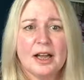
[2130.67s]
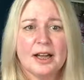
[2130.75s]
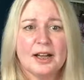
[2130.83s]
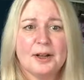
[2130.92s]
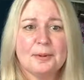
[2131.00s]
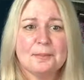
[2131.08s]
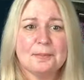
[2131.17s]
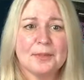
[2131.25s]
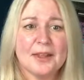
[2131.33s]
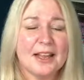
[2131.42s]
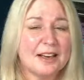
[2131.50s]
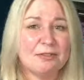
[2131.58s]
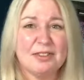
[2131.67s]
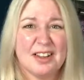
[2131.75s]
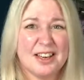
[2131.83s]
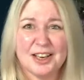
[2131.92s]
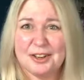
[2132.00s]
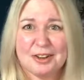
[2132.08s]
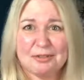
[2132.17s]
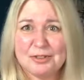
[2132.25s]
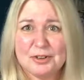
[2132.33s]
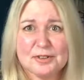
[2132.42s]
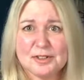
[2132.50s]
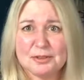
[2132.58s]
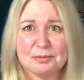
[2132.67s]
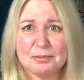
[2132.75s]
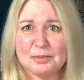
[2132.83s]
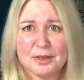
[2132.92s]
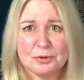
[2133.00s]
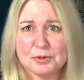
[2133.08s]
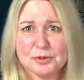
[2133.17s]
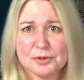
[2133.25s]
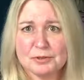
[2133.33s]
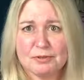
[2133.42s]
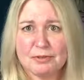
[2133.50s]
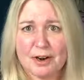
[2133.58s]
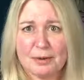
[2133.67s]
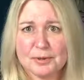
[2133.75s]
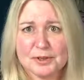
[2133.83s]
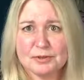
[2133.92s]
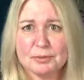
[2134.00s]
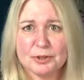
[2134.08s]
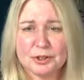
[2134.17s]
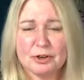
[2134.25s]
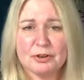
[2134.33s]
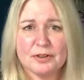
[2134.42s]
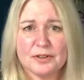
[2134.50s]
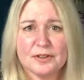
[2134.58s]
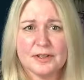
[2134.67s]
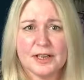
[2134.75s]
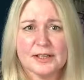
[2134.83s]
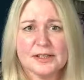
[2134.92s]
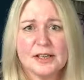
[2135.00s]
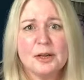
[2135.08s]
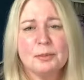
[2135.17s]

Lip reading: And I've used them in all sorts of environments for much longer than that.